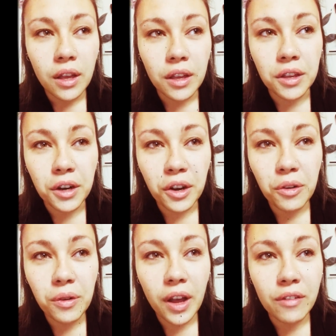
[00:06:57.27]
You
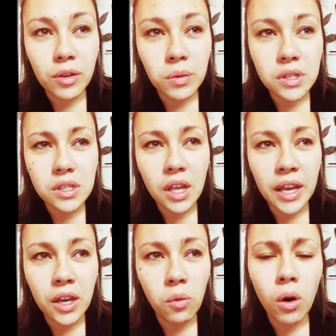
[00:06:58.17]
know, everyone's
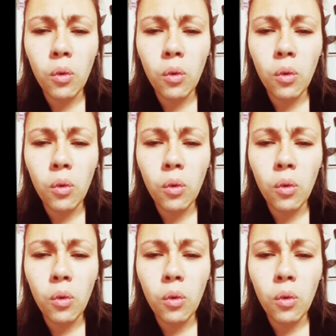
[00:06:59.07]
like, well,